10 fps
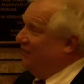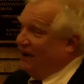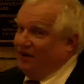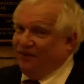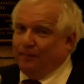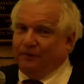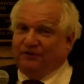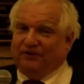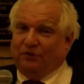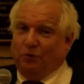starts up a
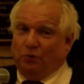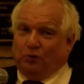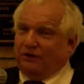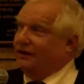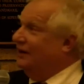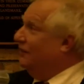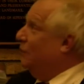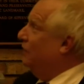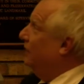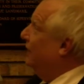school devoted